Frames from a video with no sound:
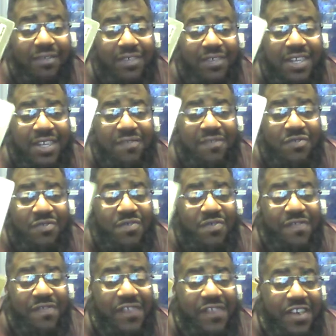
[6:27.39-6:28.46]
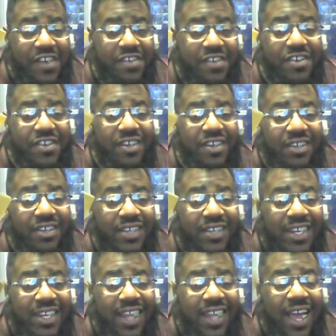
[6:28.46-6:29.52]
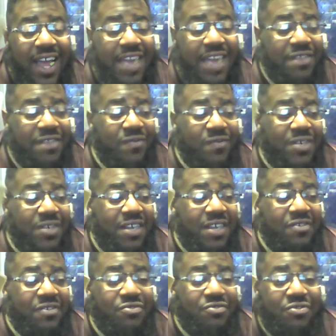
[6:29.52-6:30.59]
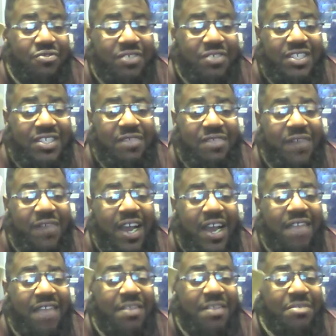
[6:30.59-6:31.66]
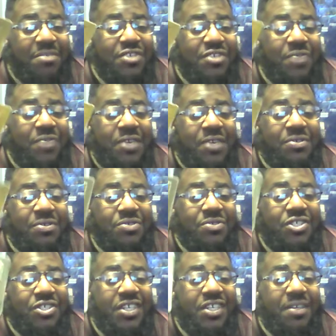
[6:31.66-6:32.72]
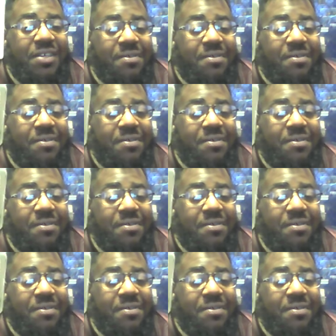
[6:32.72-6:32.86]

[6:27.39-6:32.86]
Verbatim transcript: And if you in fear in the line of whatever you're doing to survive, that means you ain't on your shit.